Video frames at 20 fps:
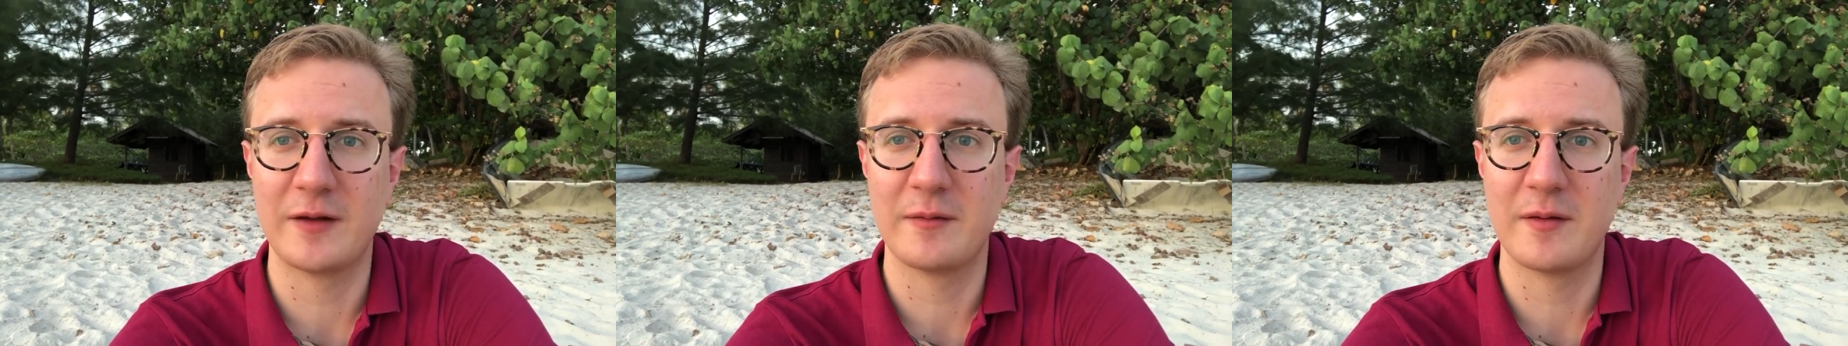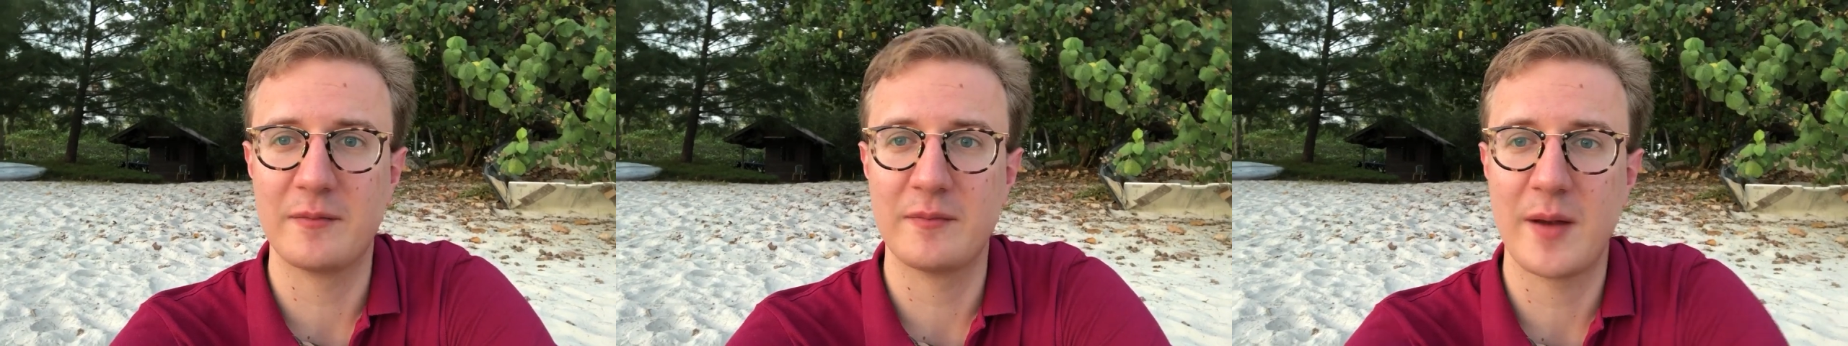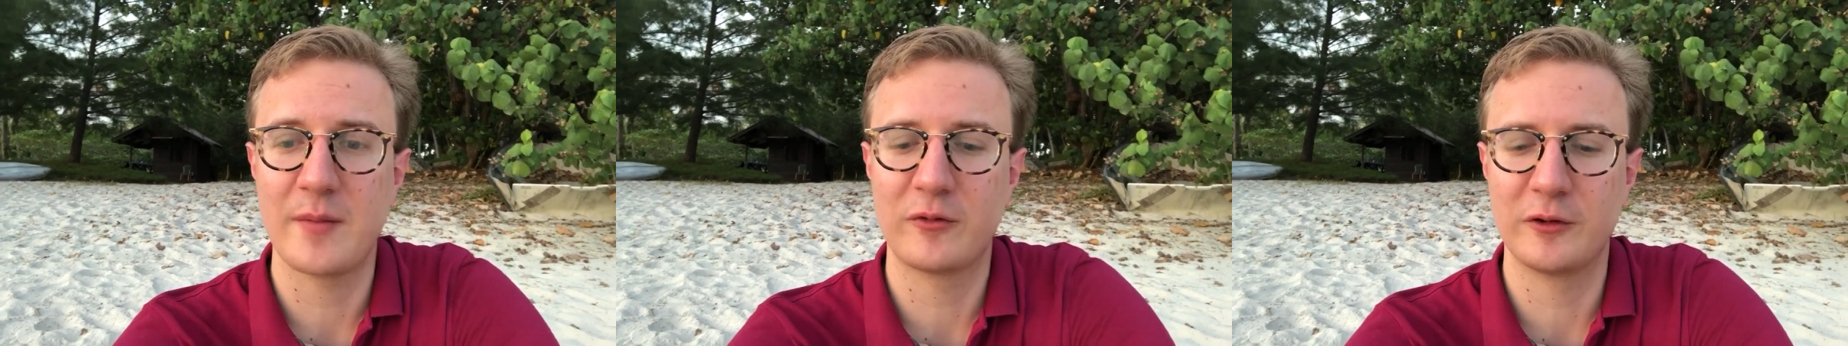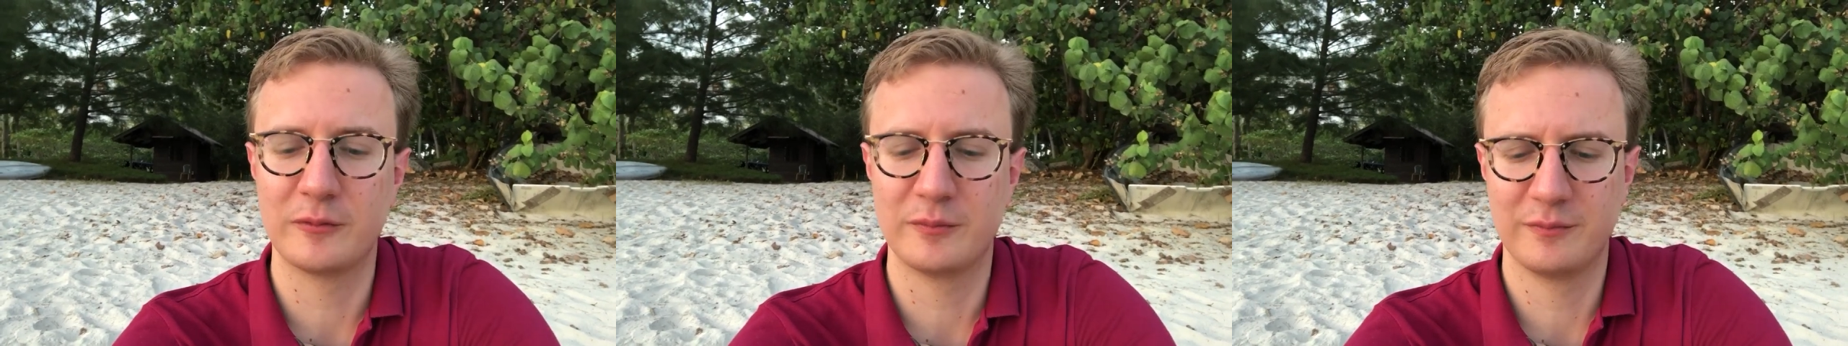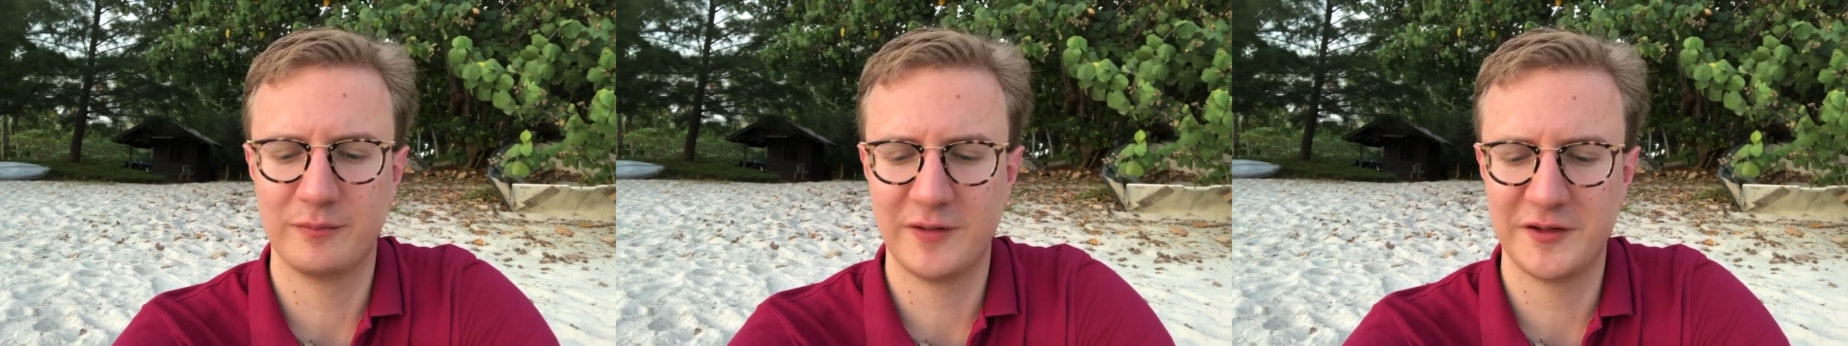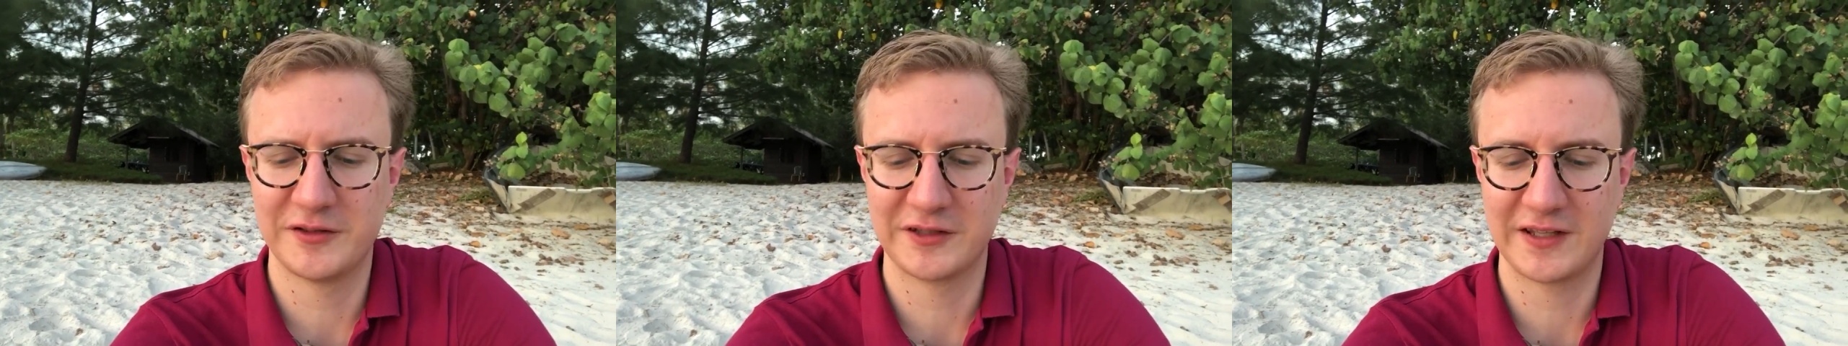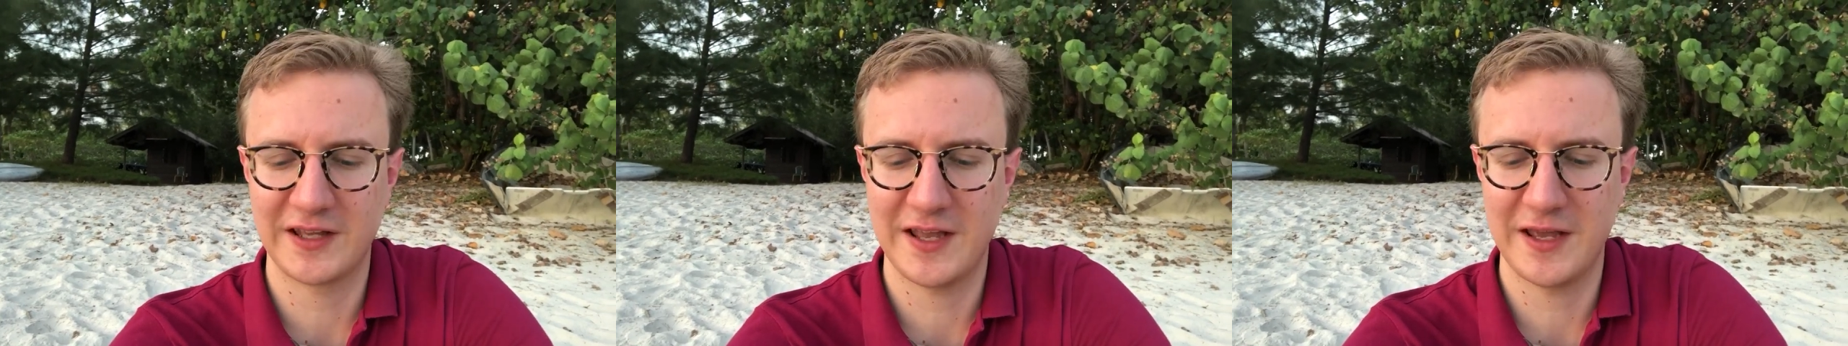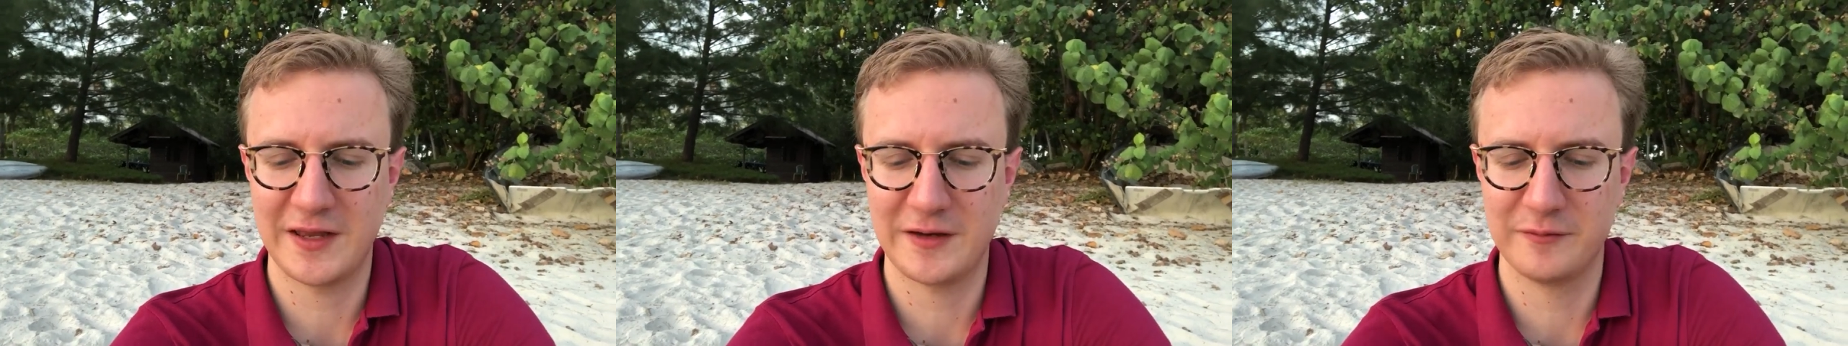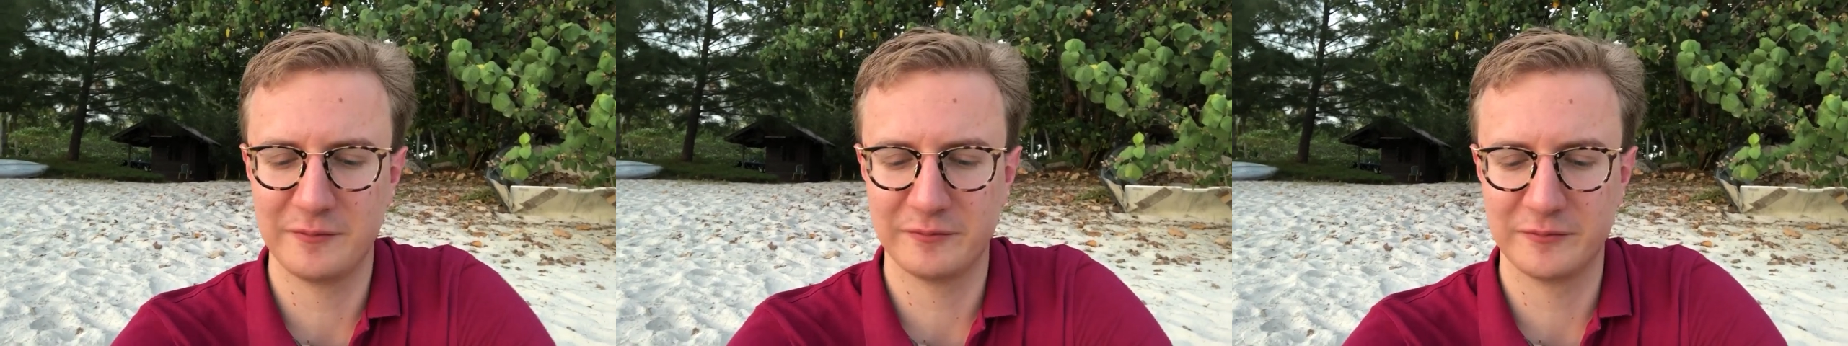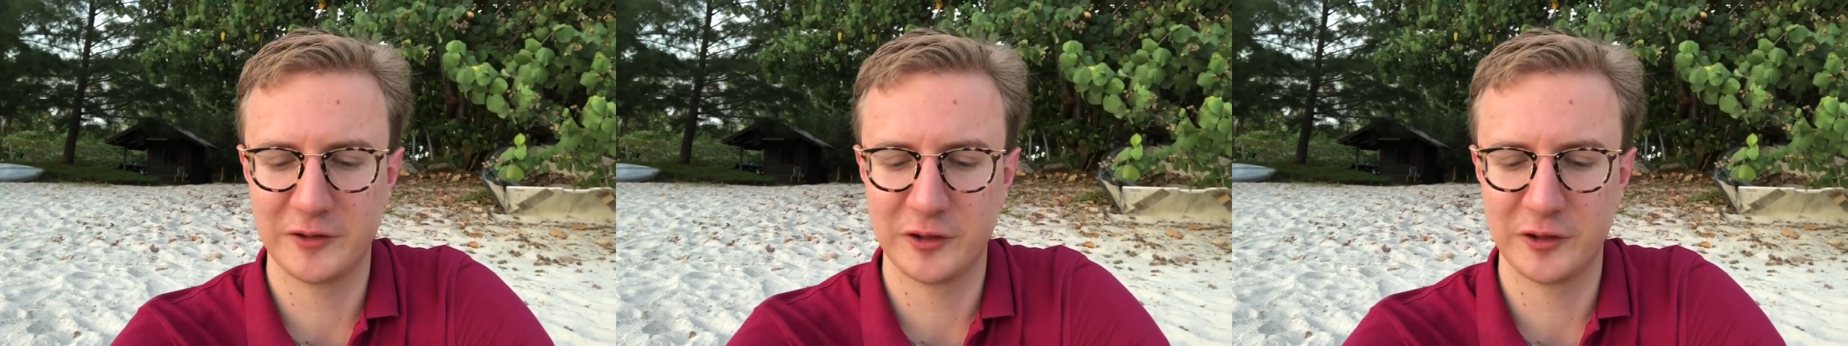I remember as a kid,